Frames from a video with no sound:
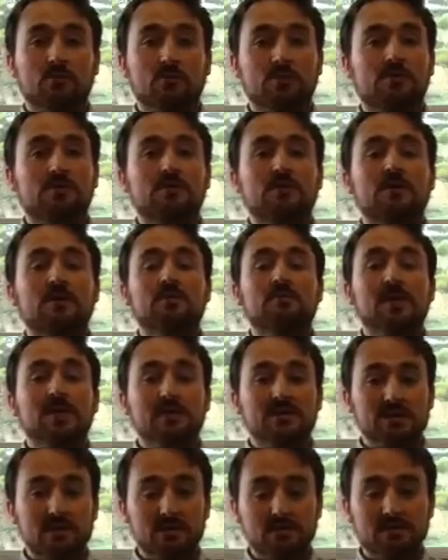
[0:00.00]
works
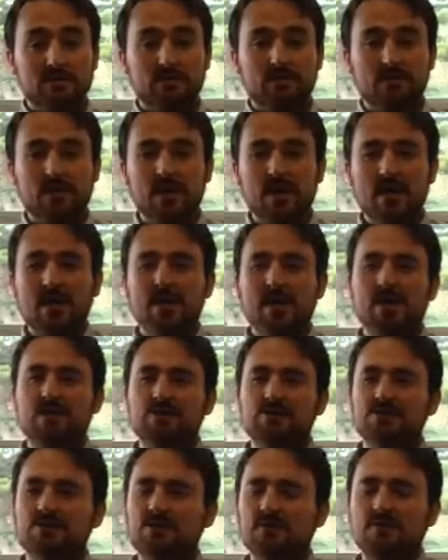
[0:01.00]
amazingly.
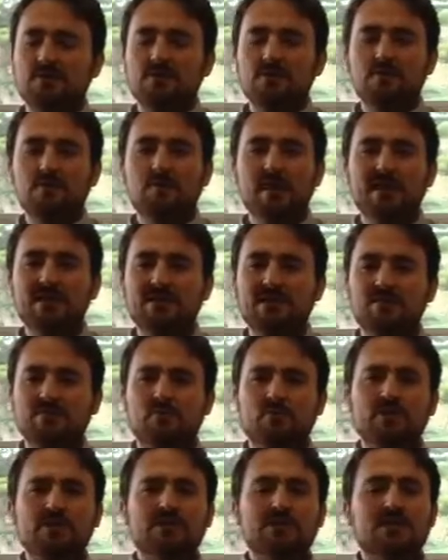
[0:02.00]
Just a few
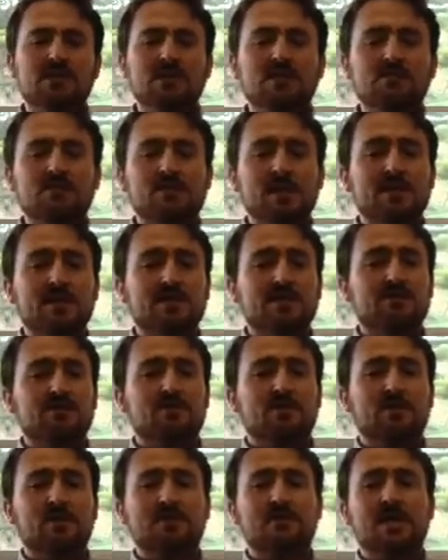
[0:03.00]
basic points to keep in mind as
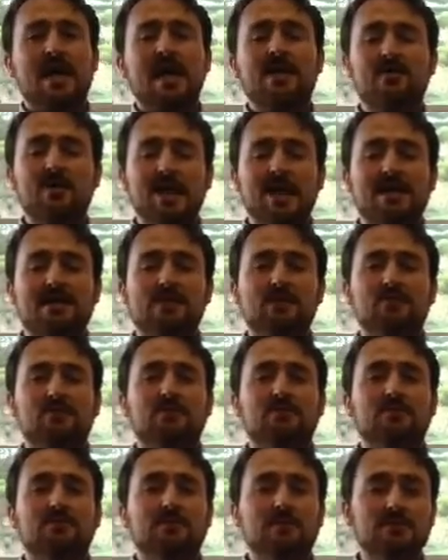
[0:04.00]
far as how to
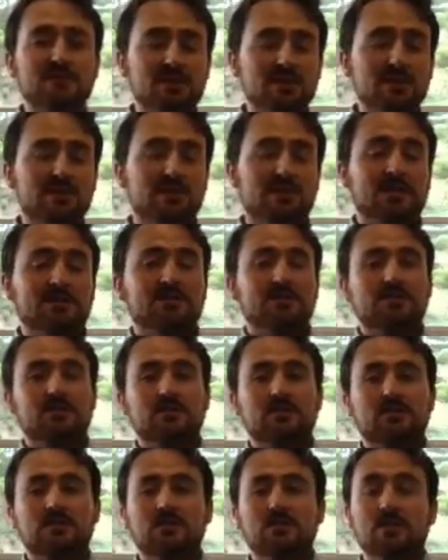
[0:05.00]
actually facilitate
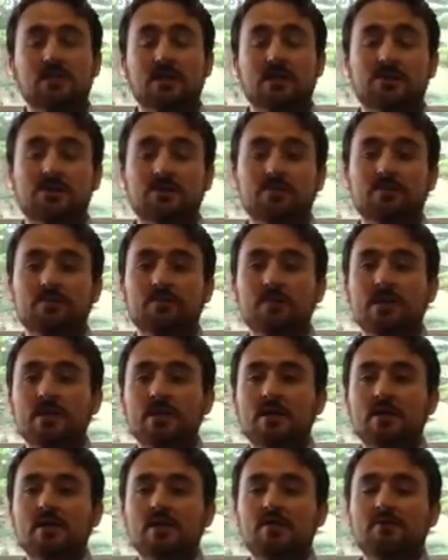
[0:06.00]
the discussion.
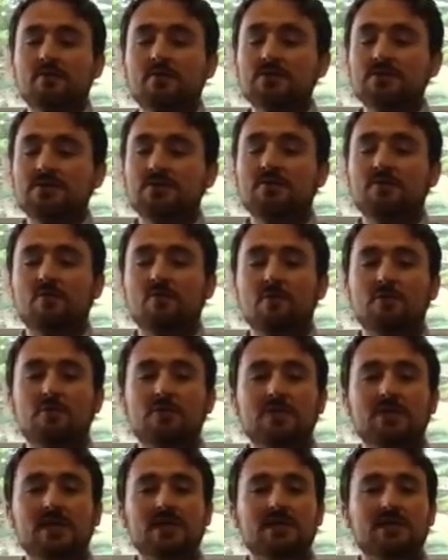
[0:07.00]
First and
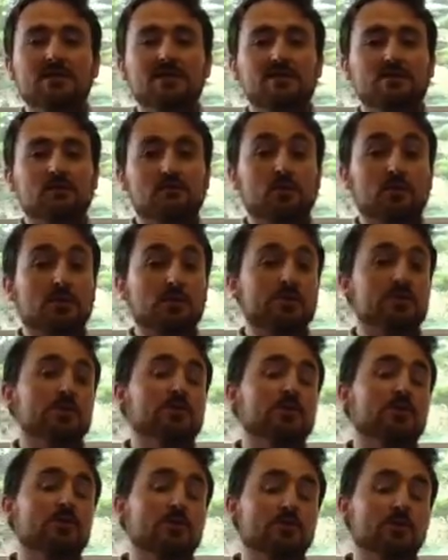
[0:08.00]
foremost, I think it's important to
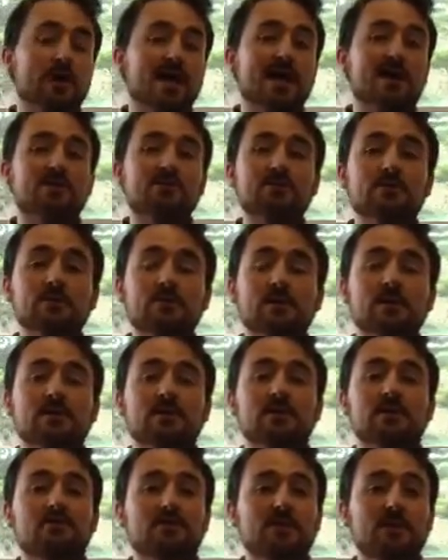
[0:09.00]
go around
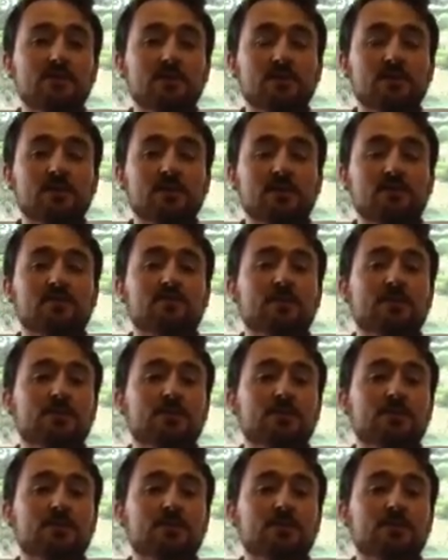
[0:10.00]
in the very beginning to